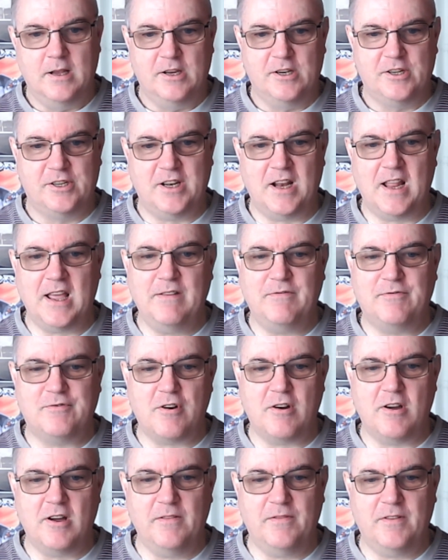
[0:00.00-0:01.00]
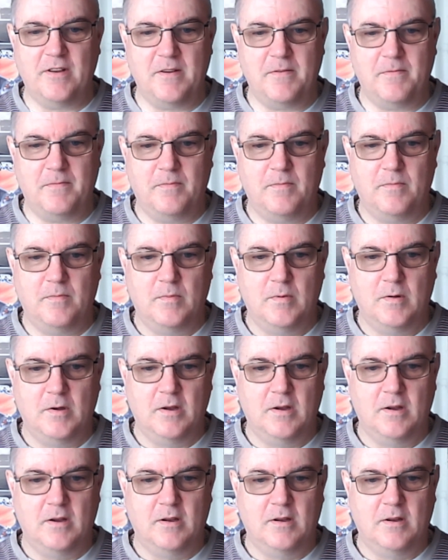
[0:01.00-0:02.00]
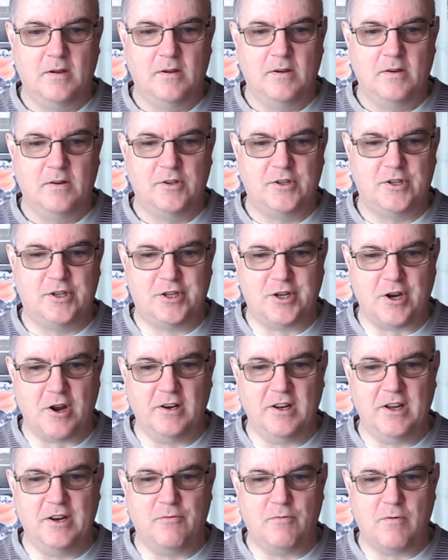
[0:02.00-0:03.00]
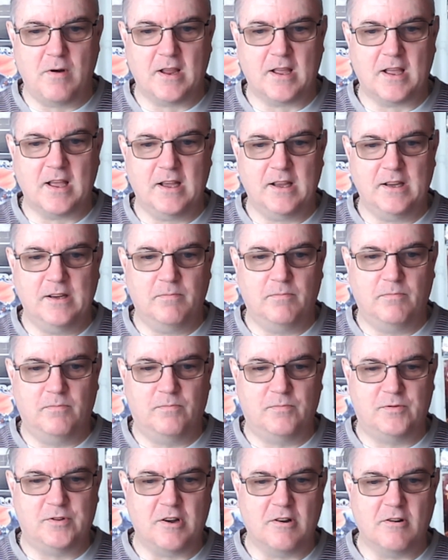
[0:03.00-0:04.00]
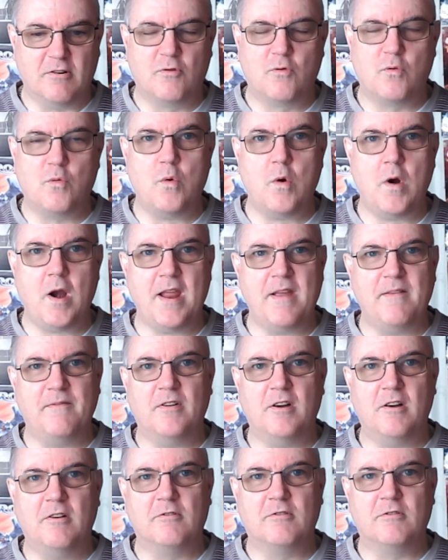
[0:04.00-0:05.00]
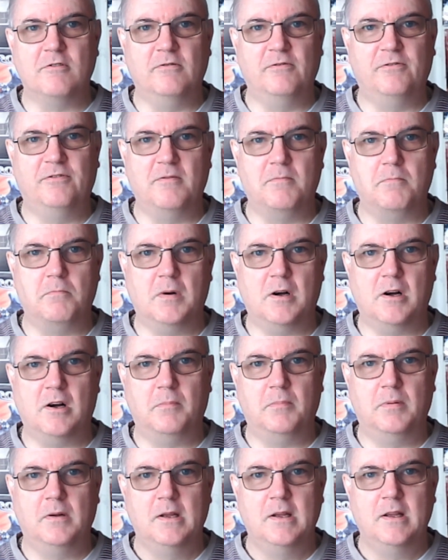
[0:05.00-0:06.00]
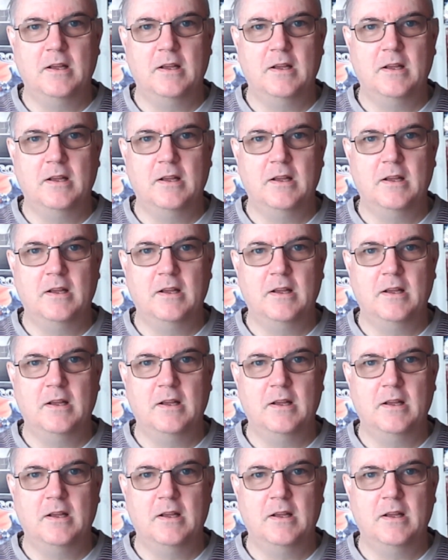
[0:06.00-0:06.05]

Slave Driver, solid reggae song, great vocal from Bob.